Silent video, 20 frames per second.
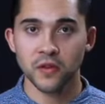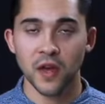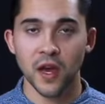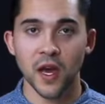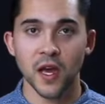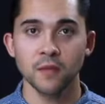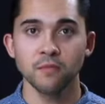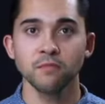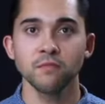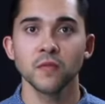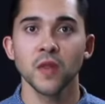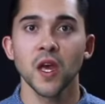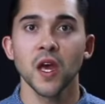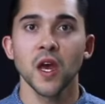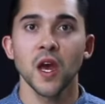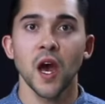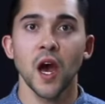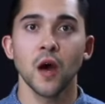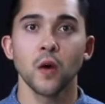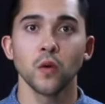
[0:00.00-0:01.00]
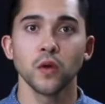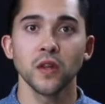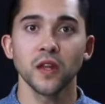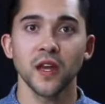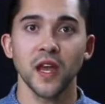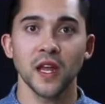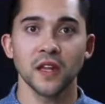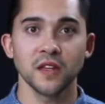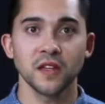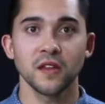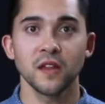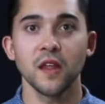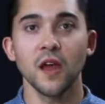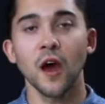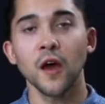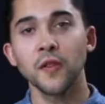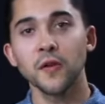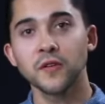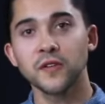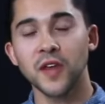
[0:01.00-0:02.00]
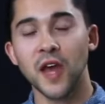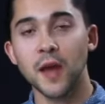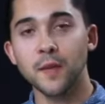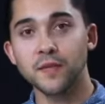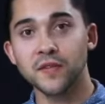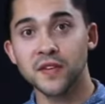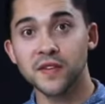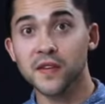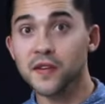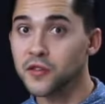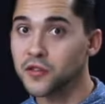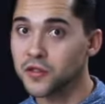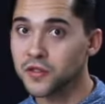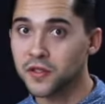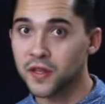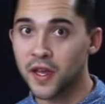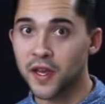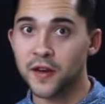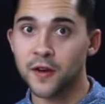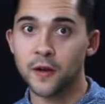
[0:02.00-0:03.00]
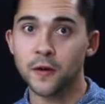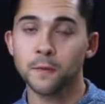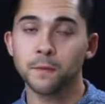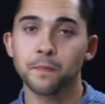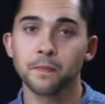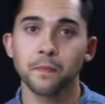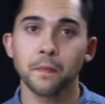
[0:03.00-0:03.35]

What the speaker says: time. We'll look at other time signatures later.